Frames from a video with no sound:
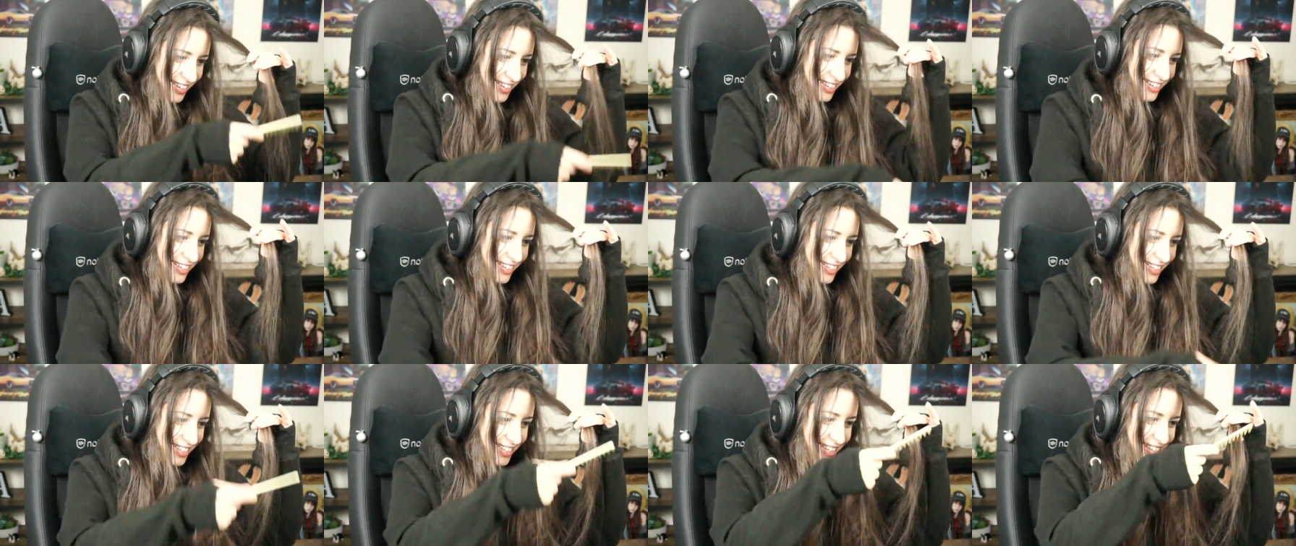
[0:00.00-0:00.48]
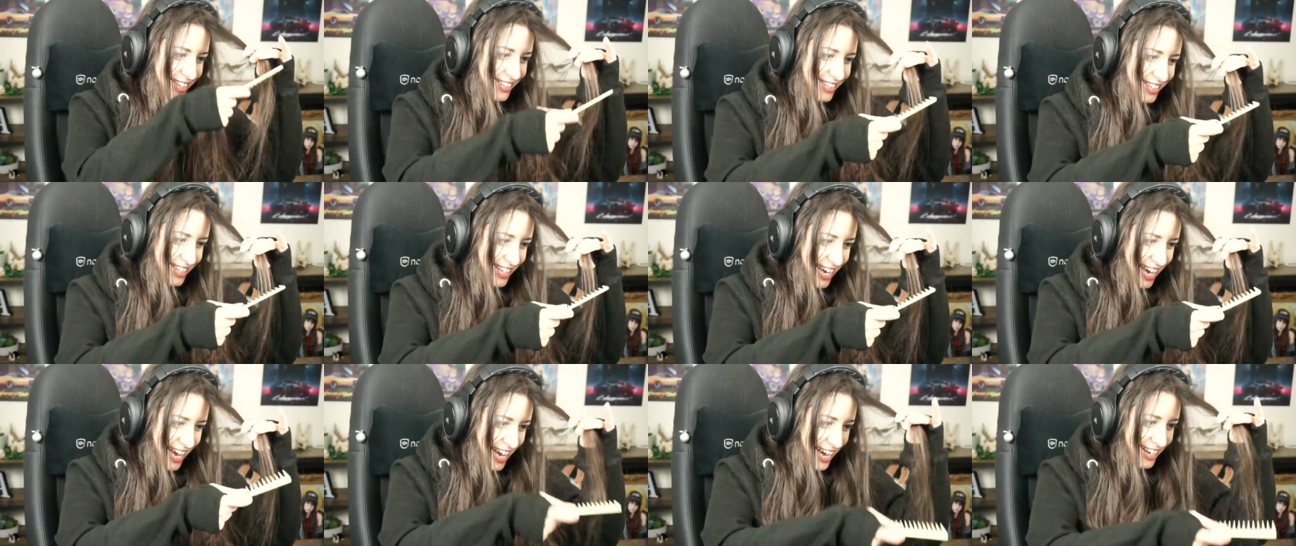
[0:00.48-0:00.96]
So there's
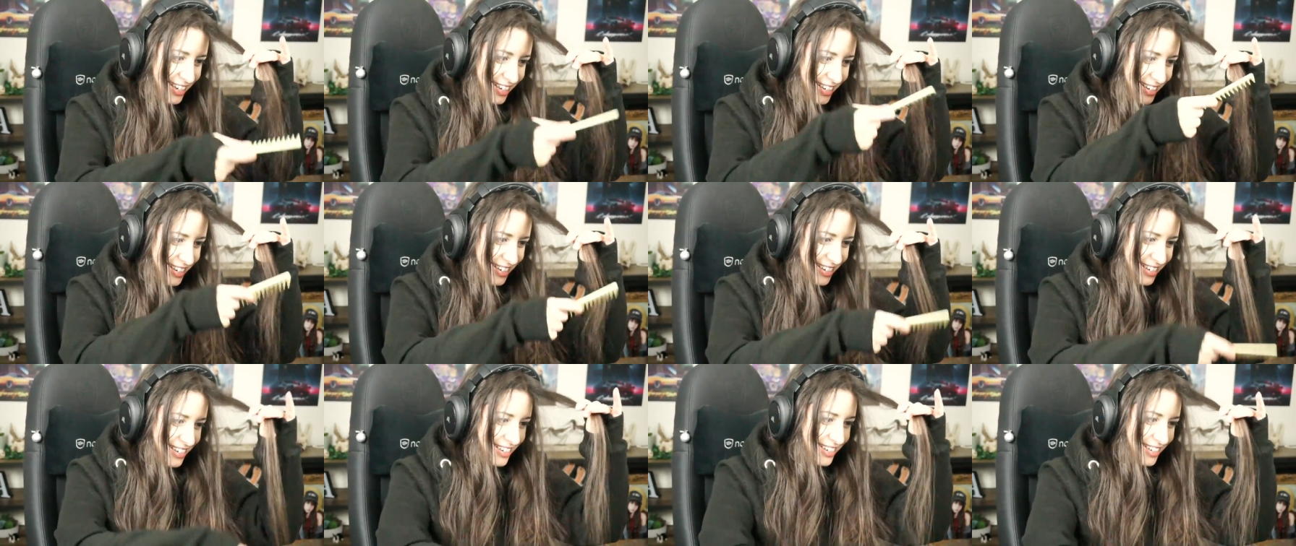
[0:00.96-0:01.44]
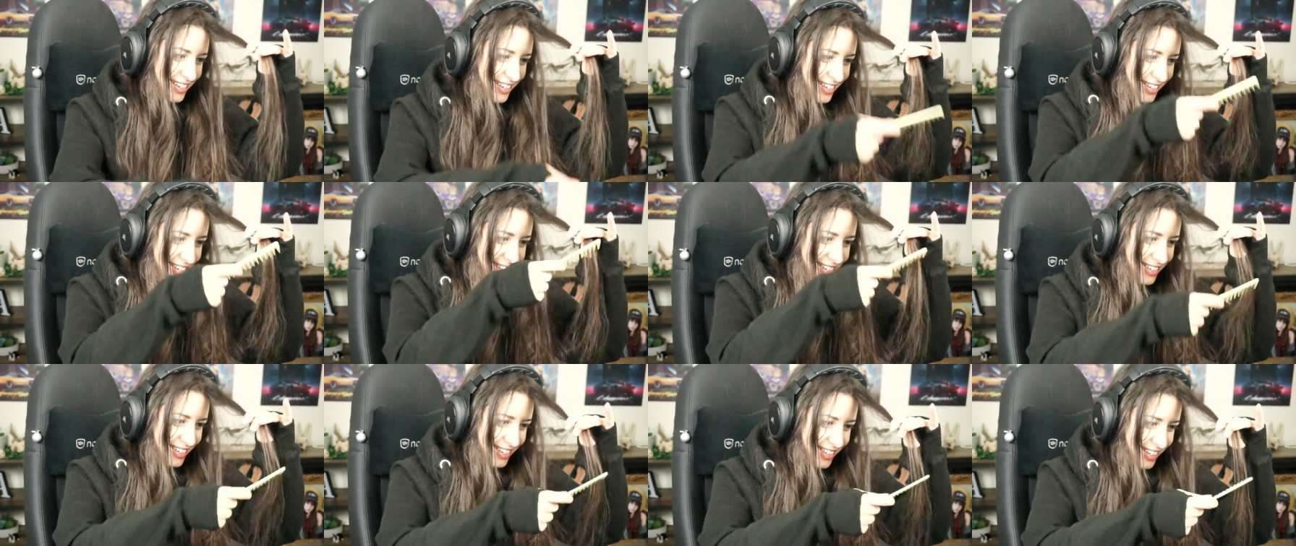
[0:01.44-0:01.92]
that.
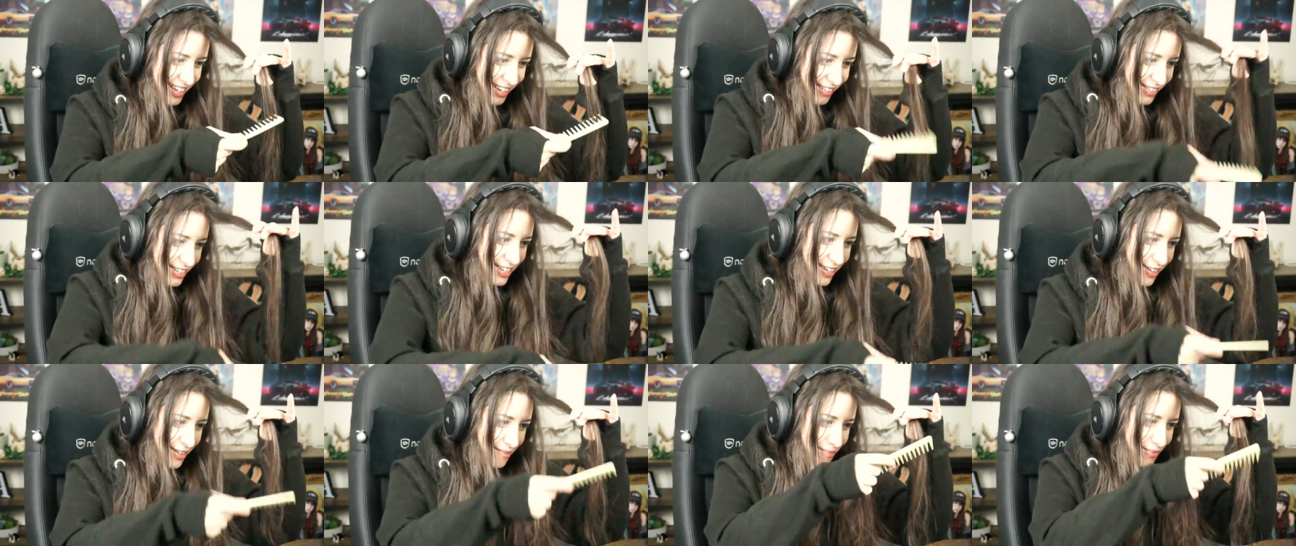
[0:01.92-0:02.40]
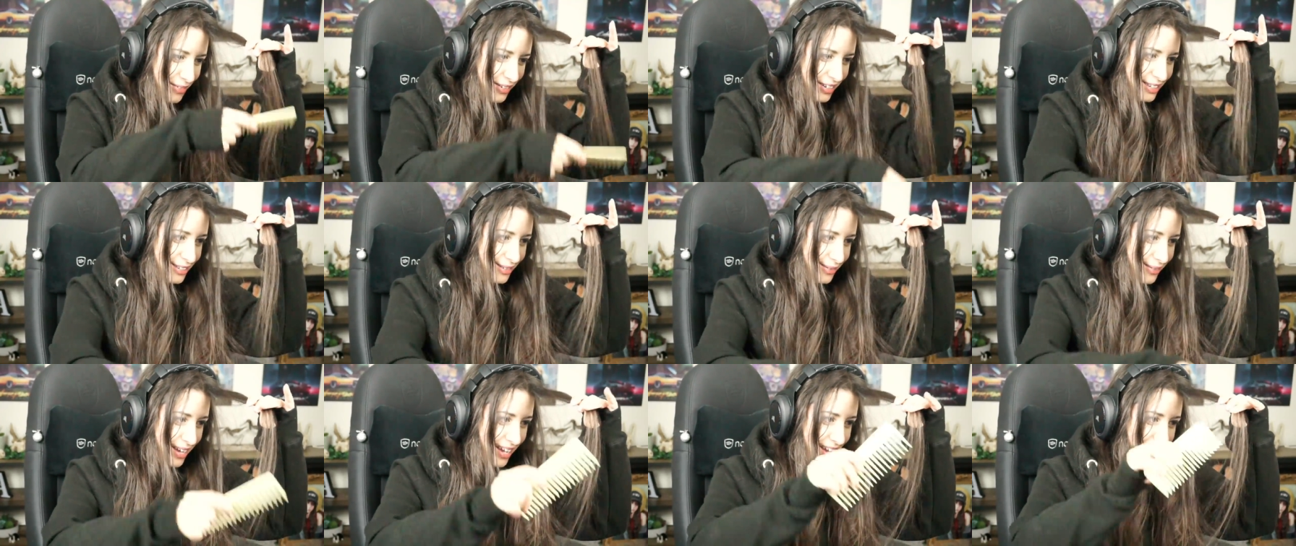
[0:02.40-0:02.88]
Life's going pretty
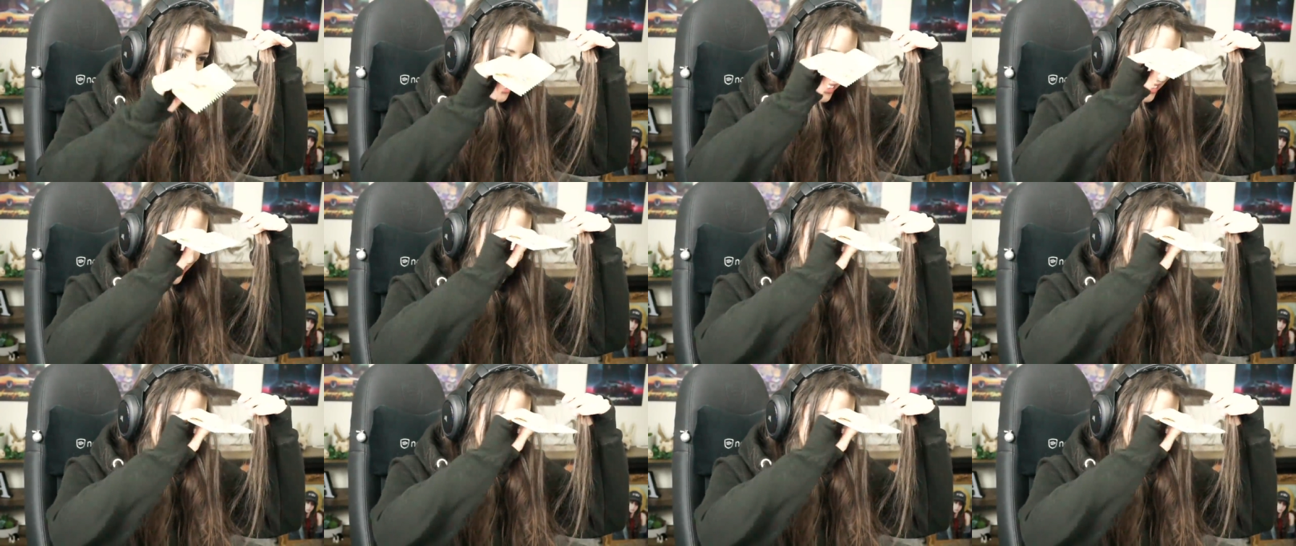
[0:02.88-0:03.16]
swell.